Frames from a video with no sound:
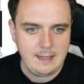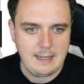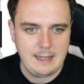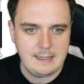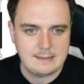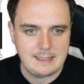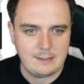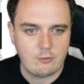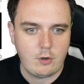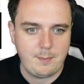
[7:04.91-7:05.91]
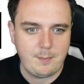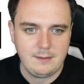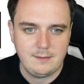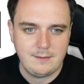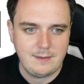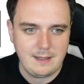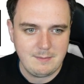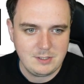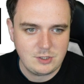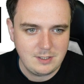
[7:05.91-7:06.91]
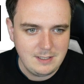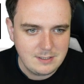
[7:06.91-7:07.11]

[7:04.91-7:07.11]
and cropping the image.